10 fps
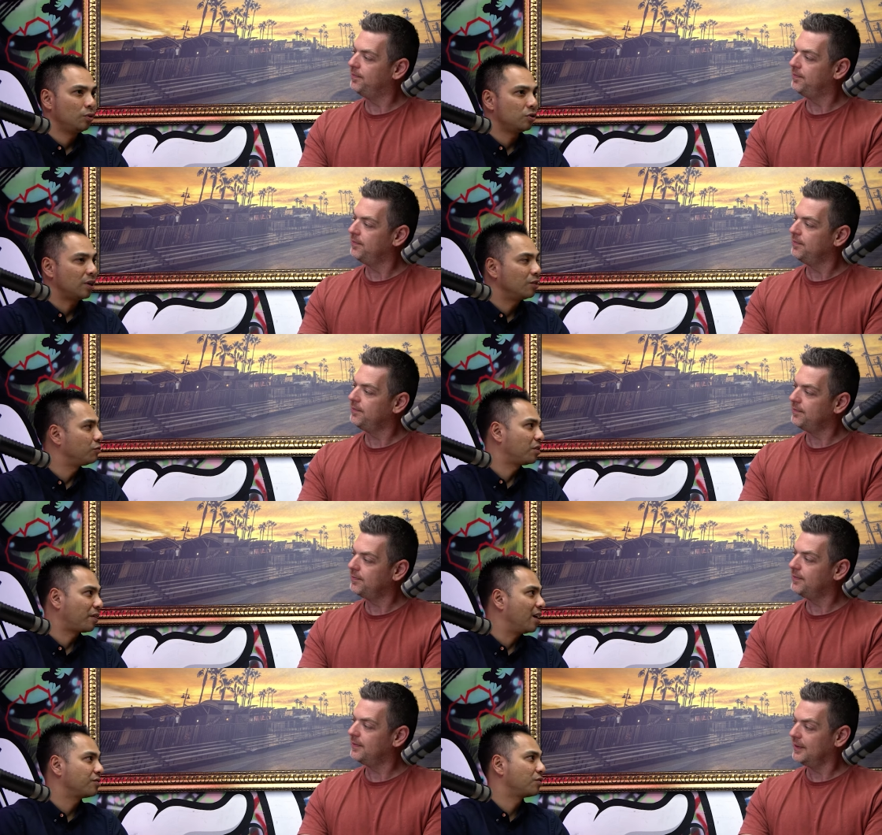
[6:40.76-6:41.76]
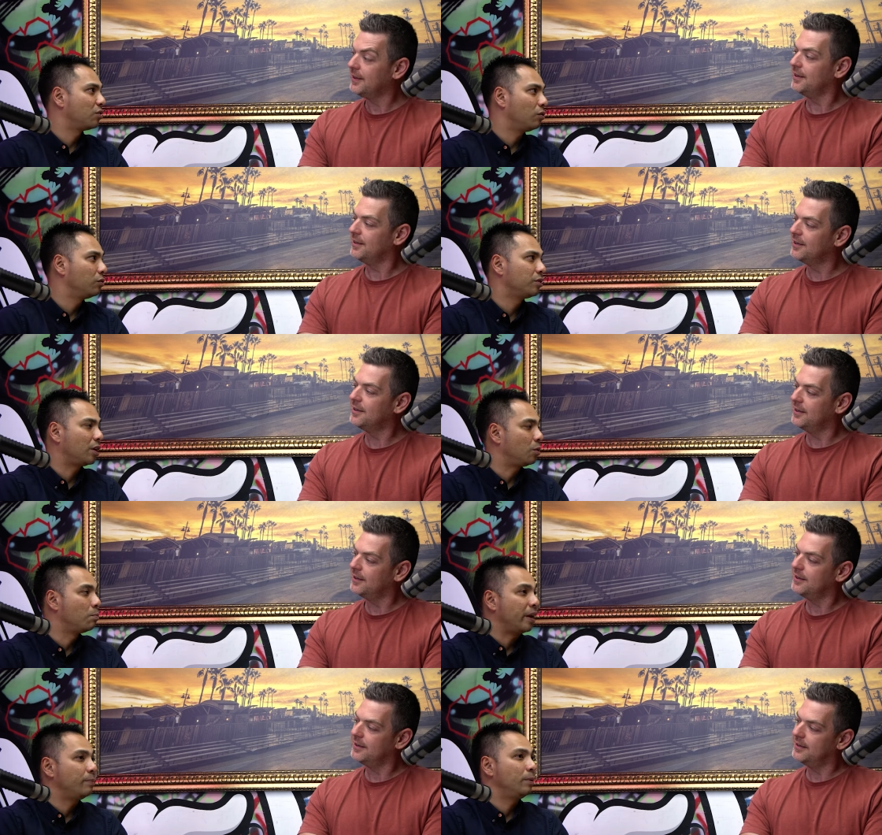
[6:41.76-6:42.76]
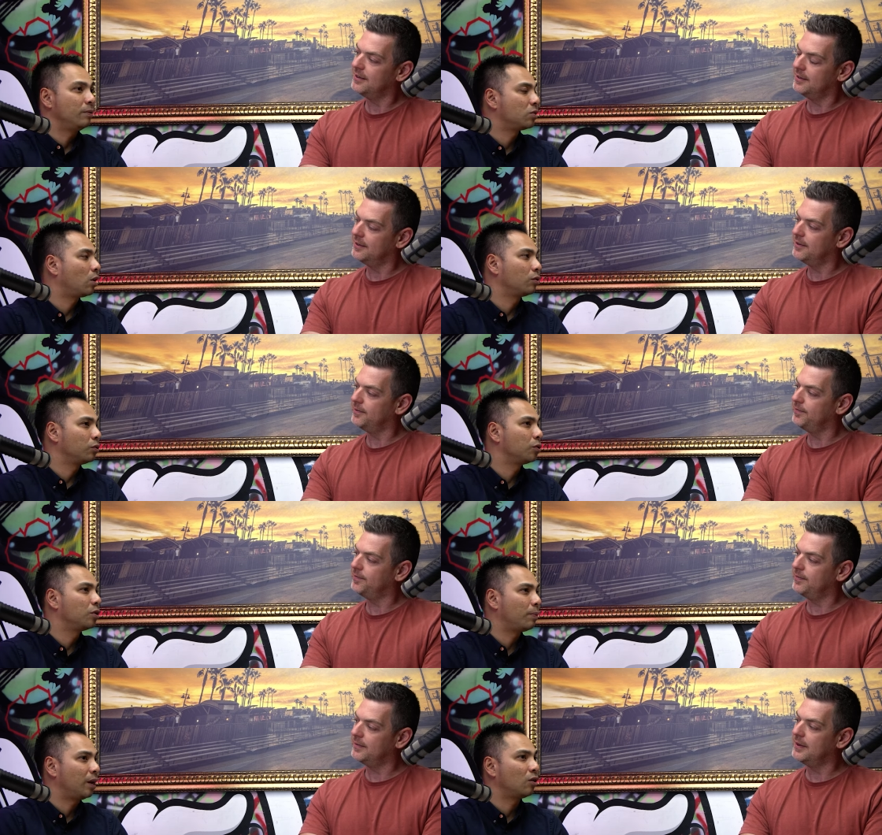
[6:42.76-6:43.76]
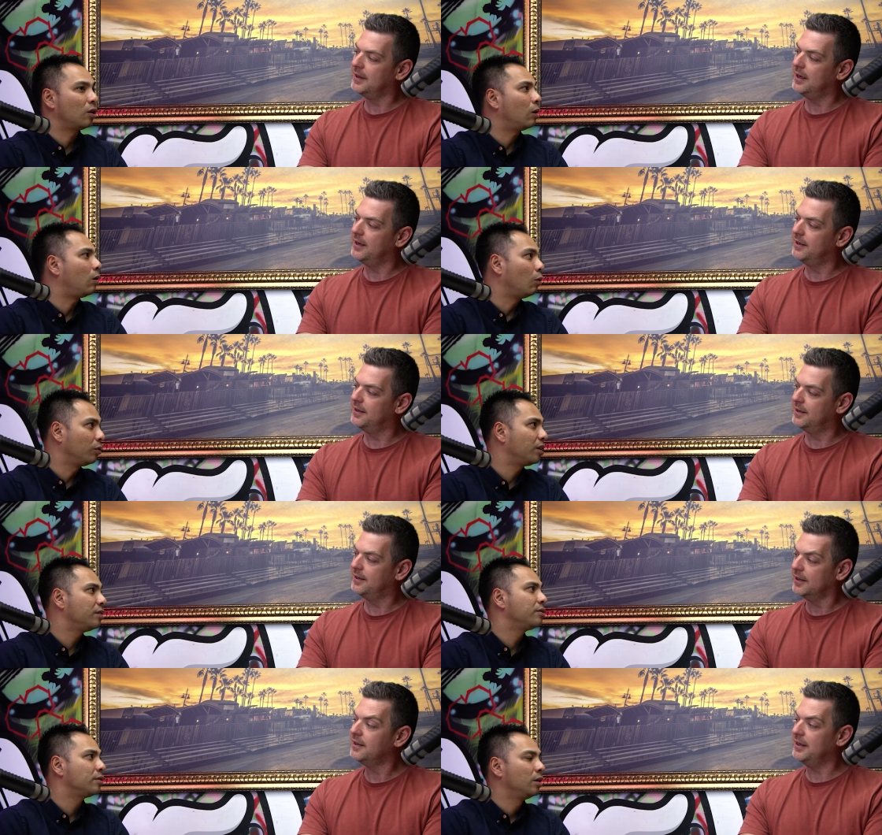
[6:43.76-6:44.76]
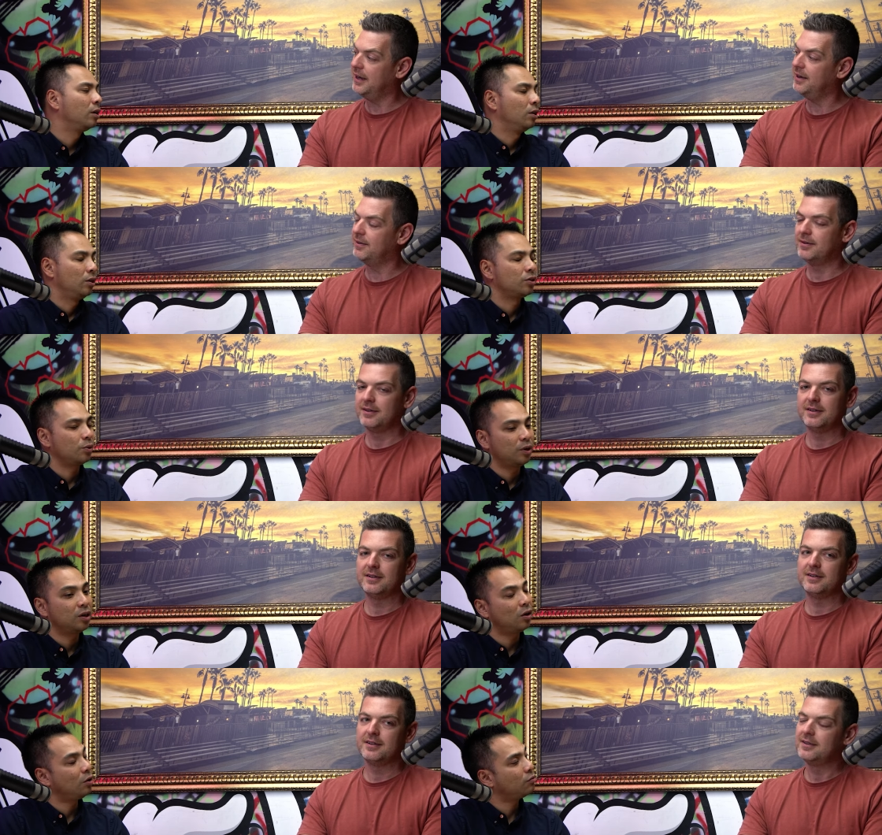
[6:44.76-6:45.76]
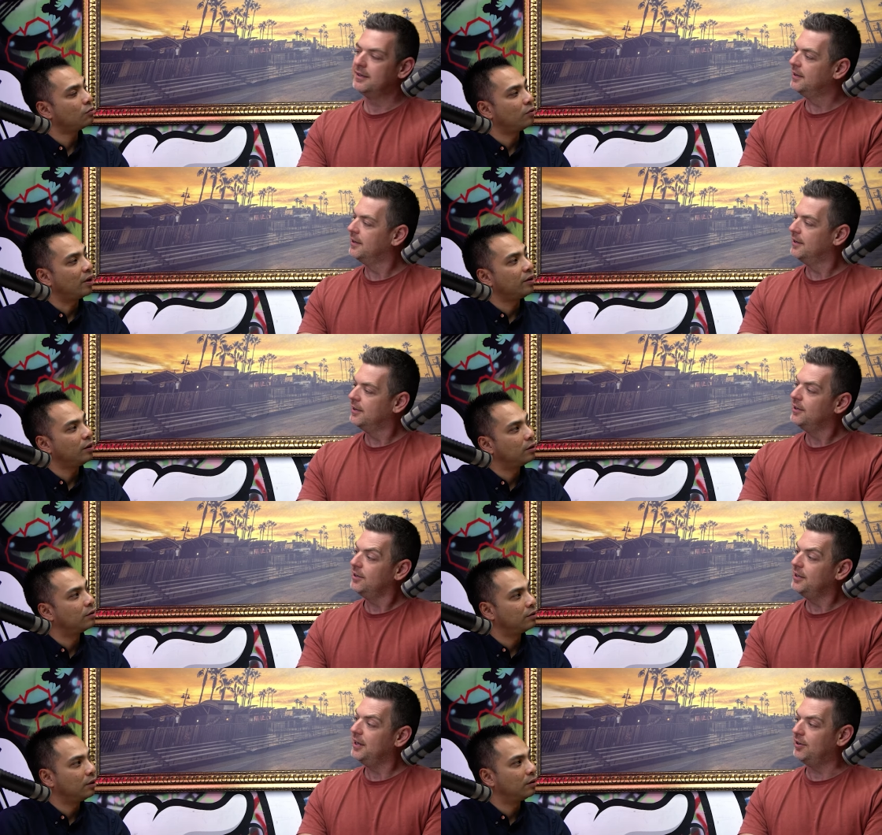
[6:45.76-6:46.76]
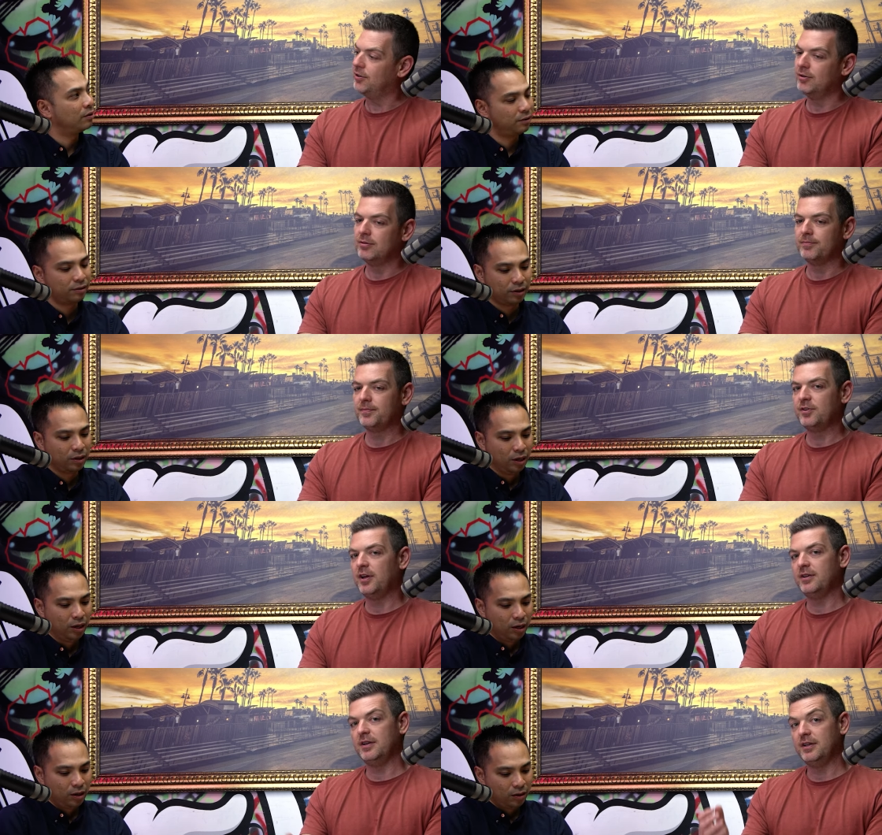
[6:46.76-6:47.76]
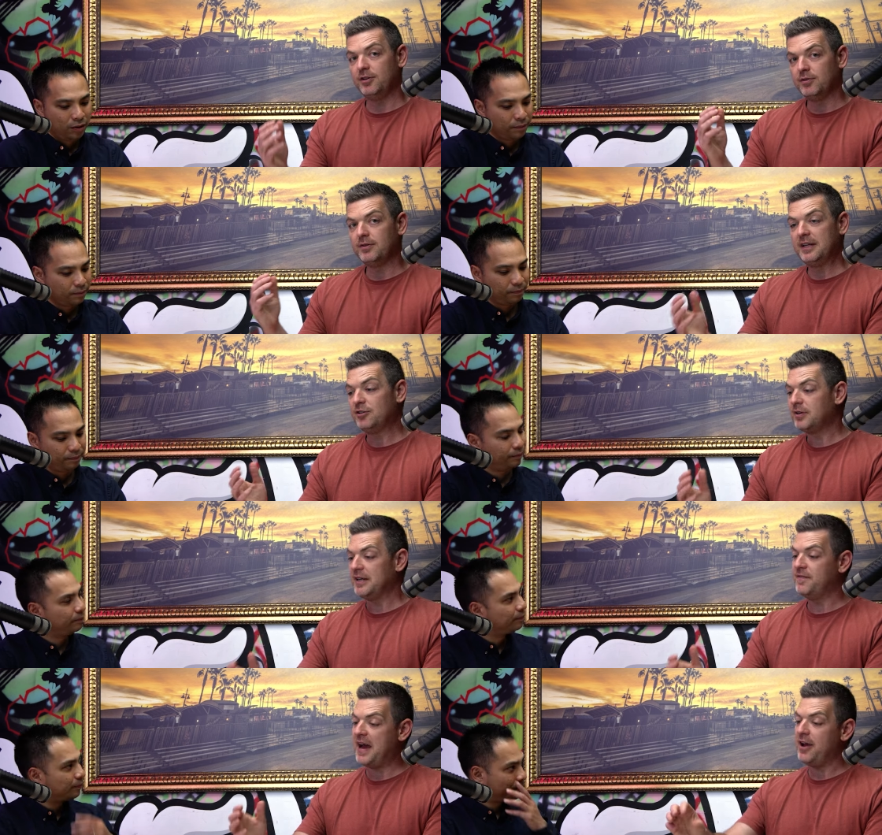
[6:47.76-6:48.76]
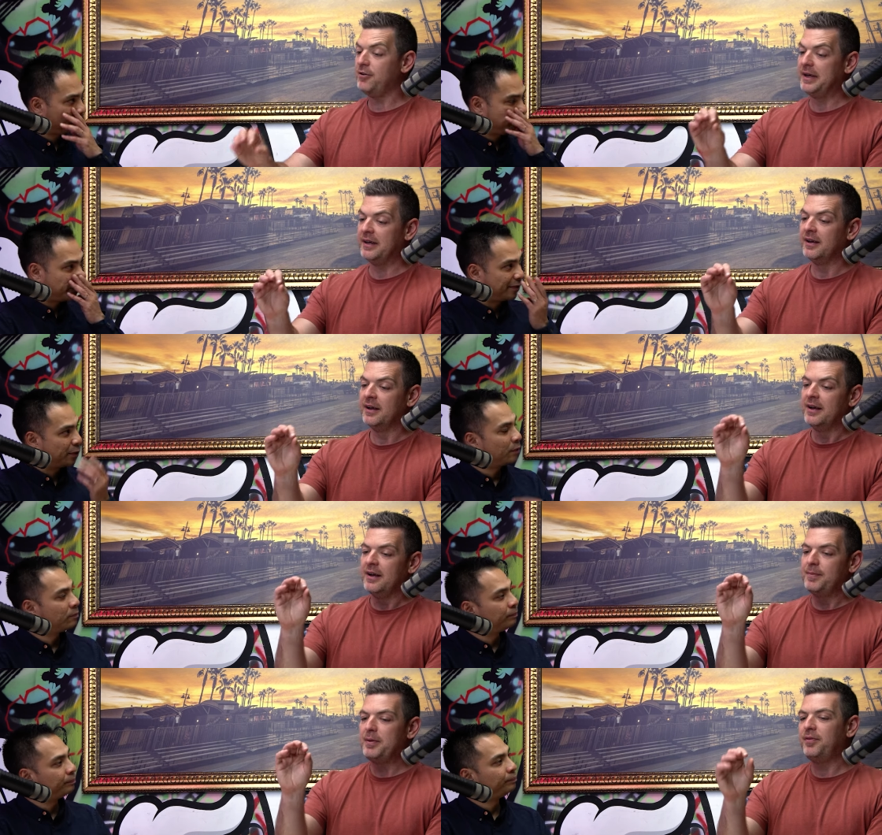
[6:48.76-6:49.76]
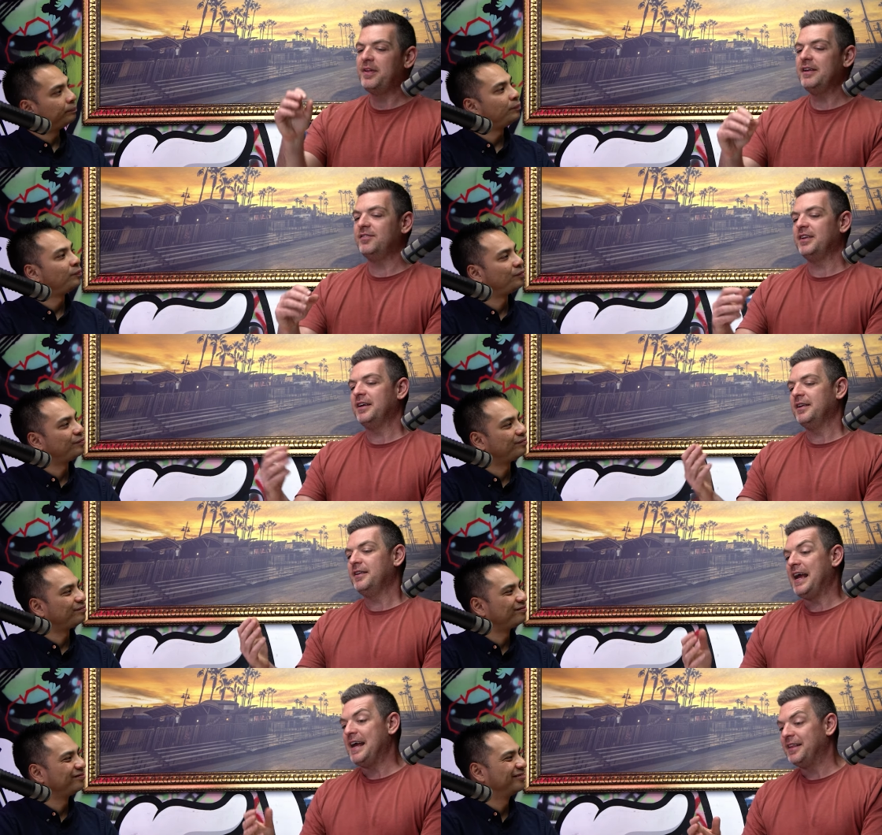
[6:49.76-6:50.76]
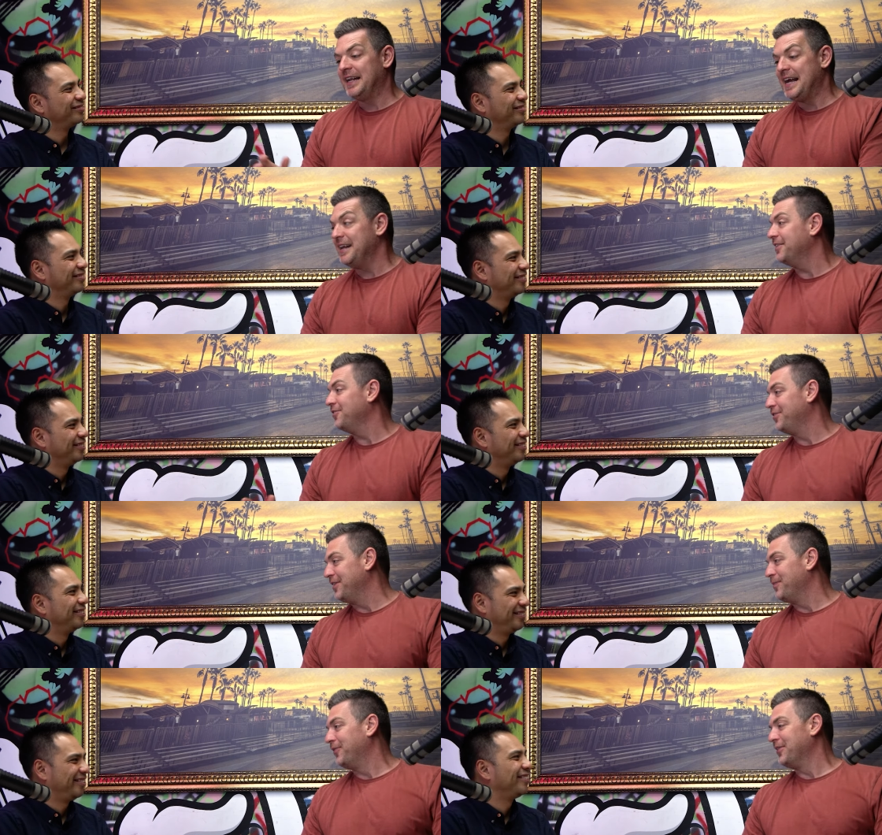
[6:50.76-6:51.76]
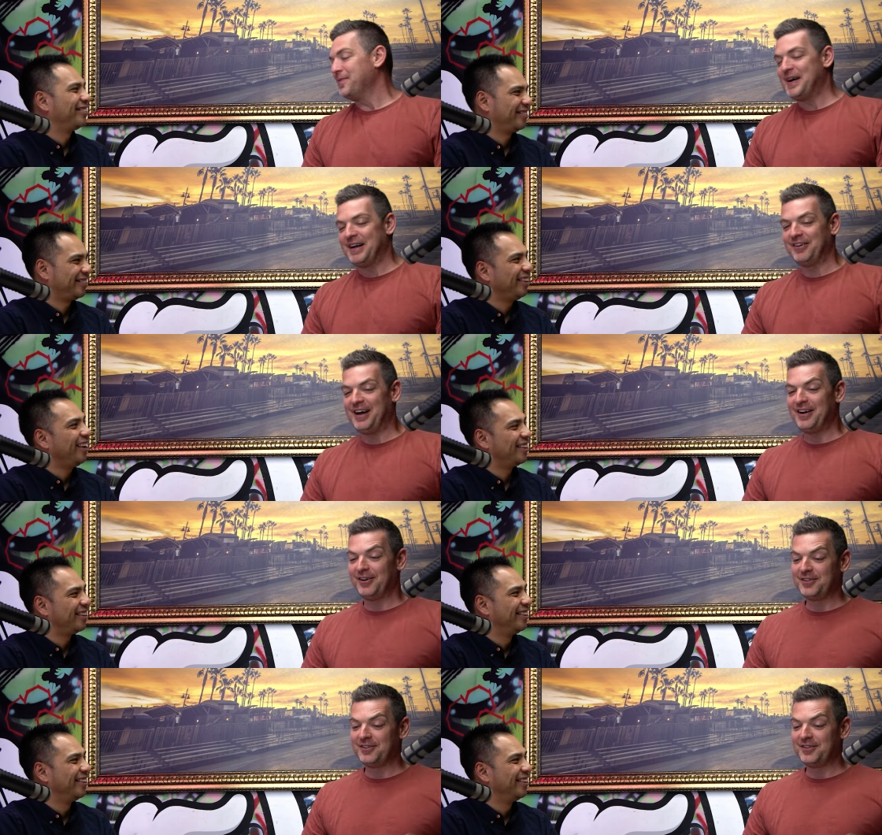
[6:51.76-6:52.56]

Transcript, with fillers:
Speaker 1: which is hundreds of thousands of dollars that you may be entitled to depending on yeah. how old it is. Yeah. So we can go through all that. Yeah.
Speaker 2: Yeah, cool. So you're literally valuing. People think it's the, the, the land that's the important part, right? I